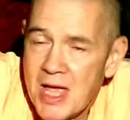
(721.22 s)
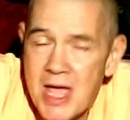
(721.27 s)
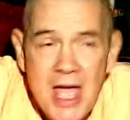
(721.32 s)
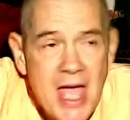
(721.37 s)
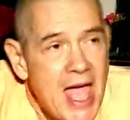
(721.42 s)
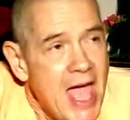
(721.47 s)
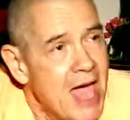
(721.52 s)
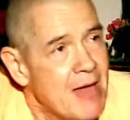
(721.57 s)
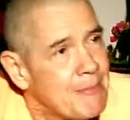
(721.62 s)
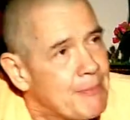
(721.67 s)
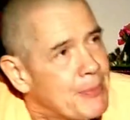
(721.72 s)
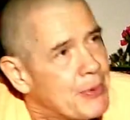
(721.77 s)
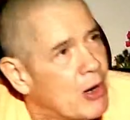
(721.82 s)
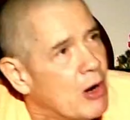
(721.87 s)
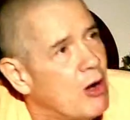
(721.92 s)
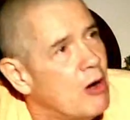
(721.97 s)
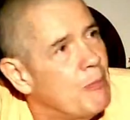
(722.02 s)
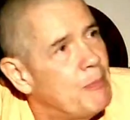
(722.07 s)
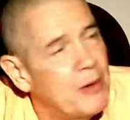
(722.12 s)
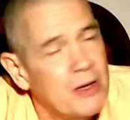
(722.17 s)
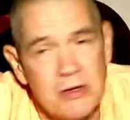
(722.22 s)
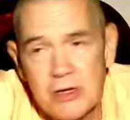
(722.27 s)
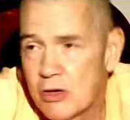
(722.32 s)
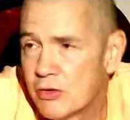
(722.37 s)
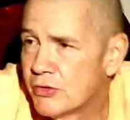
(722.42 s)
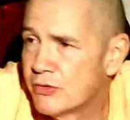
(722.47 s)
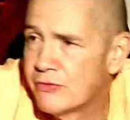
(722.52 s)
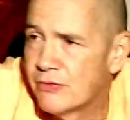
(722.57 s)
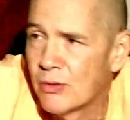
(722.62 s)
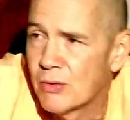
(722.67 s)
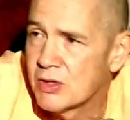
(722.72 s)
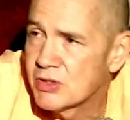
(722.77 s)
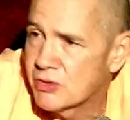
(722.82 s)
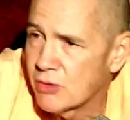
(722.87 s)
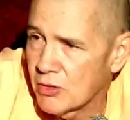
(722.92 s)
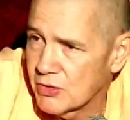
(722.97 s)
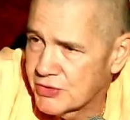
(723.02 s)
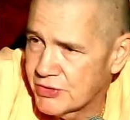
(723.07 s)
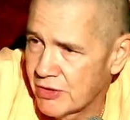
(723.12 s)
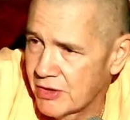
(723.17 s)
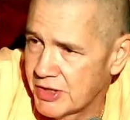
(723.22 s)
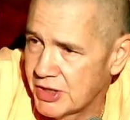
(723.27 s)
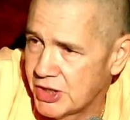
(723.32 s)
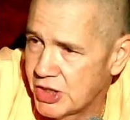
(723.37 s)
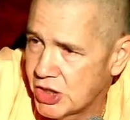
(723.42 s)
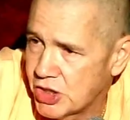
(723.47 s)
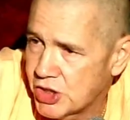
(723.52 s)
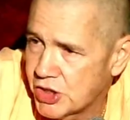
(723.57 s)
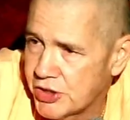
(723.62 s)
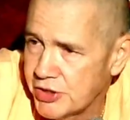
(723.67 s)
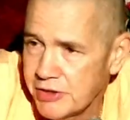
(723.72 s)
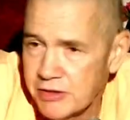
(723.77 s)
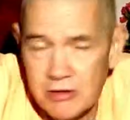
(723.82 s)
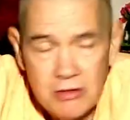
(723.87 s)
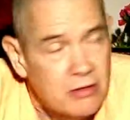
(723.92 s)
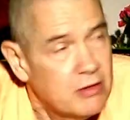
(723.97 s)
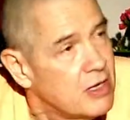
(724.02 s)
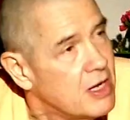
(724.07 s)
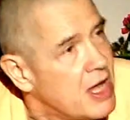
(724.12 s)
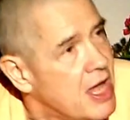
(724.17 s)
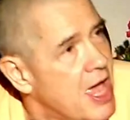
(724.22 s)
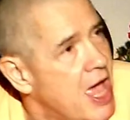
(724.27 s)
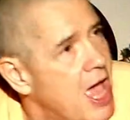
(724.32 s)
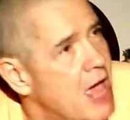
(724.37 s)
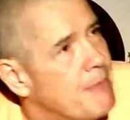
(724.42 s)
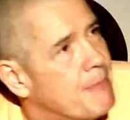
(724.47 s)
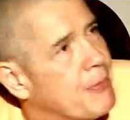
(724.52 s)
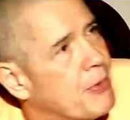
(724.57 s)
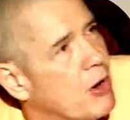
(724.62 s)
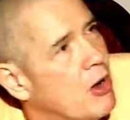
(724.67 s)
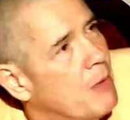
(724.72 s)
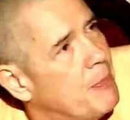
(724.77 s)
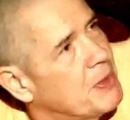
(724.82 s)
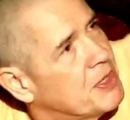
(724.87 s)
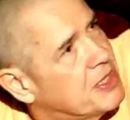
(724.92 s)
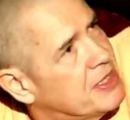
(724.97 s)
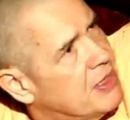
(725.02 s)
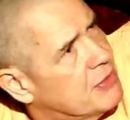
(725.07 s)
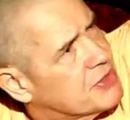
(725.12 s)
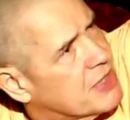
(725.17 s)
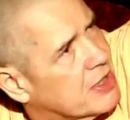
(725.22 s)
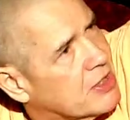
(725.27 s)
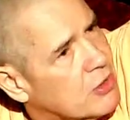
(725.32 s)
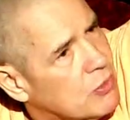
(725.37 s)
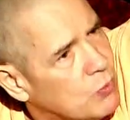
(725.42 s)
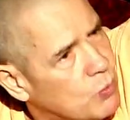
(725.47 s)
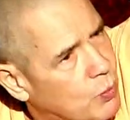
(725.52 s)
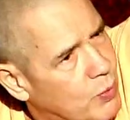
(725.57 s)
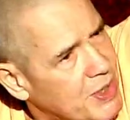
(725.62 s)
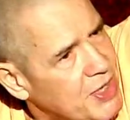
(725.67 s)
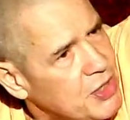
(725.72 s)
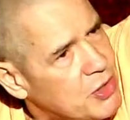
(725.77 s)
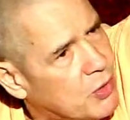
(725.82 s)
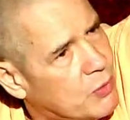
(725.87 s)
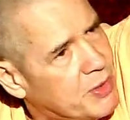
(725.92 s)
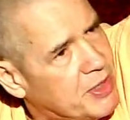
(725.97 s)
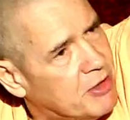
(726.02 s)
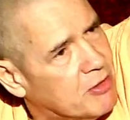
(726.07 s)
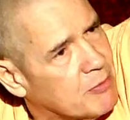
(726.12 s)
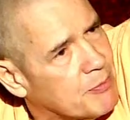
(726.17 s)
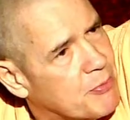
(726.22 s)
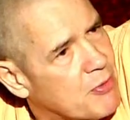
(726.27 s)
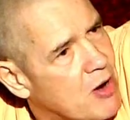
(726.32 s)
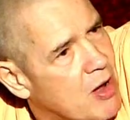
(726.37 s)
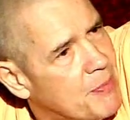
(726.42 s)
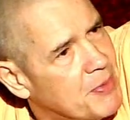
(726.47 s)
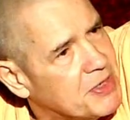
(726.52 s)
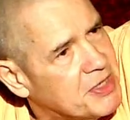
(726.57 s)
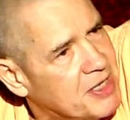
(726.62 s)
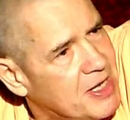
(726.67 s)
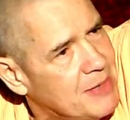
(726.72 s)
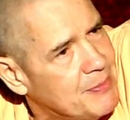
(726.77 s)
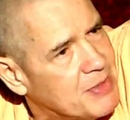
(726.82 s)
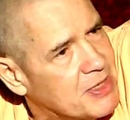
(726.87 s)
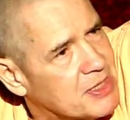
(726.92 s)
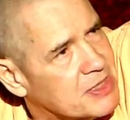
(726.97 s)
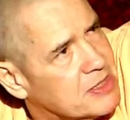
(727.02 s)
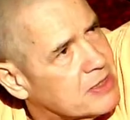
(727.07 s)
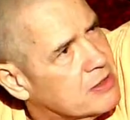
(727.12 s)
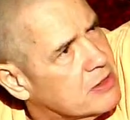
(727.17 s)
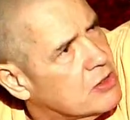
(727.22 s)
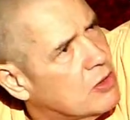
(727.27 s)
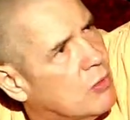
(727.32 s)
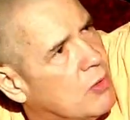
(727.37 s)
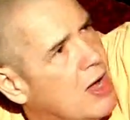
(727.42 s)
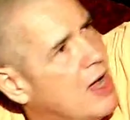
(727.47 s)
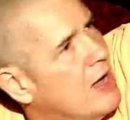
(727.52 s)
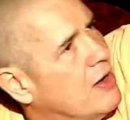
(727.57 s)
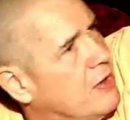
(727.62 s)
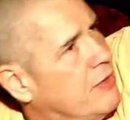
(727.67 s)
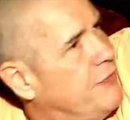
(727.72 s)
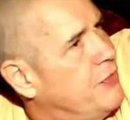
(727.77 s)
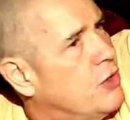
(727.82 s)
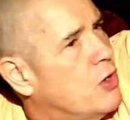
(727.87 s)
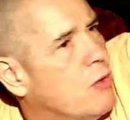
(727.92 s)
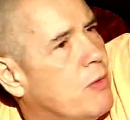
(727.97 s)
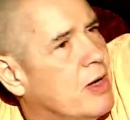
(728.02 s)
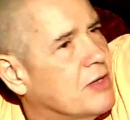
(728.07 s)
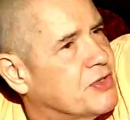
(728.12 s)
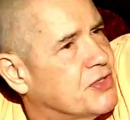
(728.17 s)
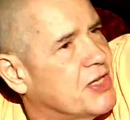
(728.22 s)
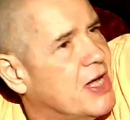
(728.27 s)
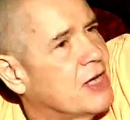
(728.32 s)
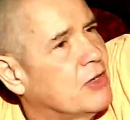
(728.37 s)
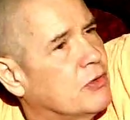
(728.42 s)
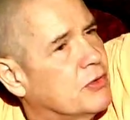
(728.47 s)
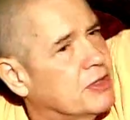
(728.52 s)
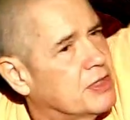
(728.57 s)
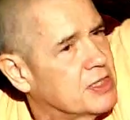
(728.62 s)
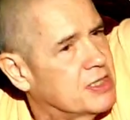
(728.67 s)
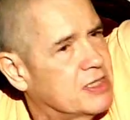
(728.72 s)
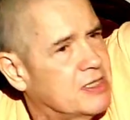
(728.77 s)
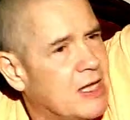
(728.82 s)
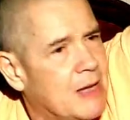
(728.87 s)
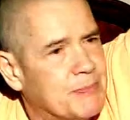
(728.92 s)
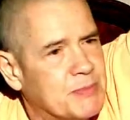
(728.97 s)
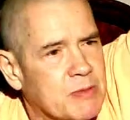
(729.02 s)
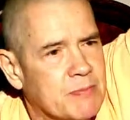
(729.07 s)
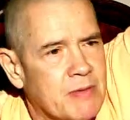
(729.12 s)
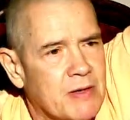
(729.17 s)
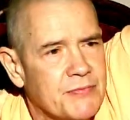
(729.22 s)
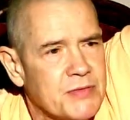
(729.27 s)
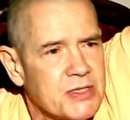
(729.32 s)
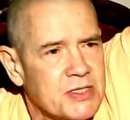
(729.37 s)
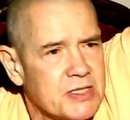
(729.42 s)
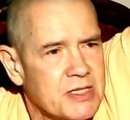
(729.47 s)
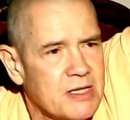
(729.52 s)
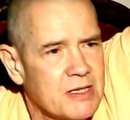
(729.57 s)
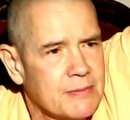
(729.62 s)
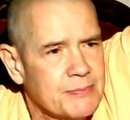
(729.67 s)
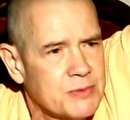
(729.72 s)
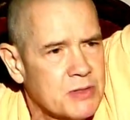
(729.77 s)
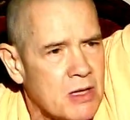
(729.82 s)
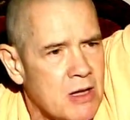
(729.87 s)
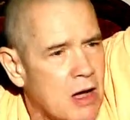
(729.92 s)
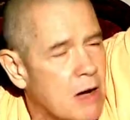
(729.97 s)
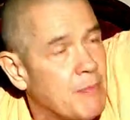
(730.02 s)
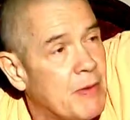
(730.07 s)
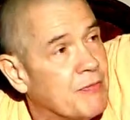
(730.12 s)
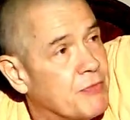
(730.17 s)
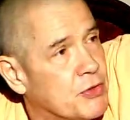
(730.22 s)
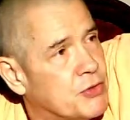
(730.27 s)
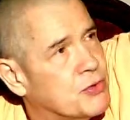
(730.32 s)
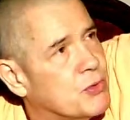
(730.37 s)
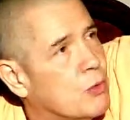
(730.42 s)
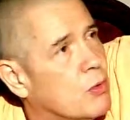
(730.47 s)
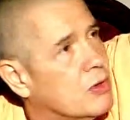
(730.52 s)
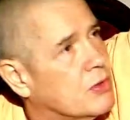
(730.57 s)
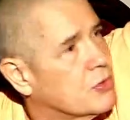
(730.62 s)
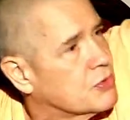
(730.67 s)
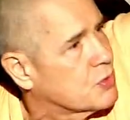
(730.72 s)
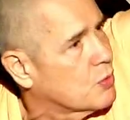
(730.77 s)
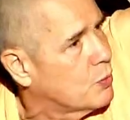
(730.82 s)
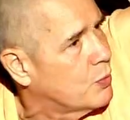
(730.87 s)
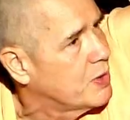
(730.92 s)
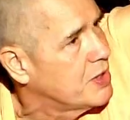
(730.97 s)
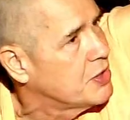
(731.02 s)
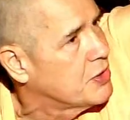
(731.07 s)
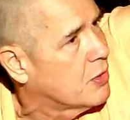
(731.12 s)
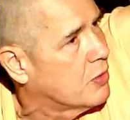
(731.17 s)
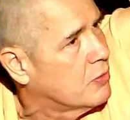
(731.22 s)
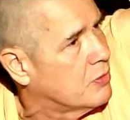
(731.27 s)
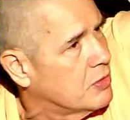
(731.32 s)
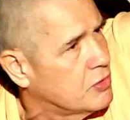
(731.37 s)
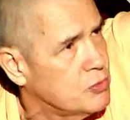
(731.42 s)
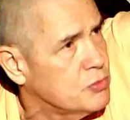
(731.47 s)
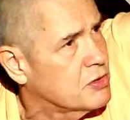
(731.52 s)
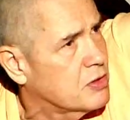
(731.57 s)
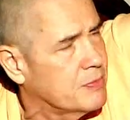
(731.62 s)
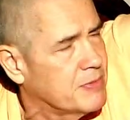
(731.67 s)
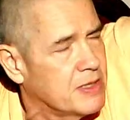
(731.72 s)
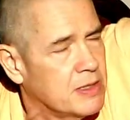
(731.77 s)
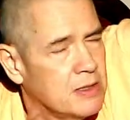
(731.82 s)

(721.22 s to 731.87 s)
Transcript: And Prabhupada, you know, the devotees all started to cheer. And Prabhupada, there was a little window here, and Prabhupada came to this, you know, if you go outside and look at the steps, above the steps, above the door, there's a window, used to be.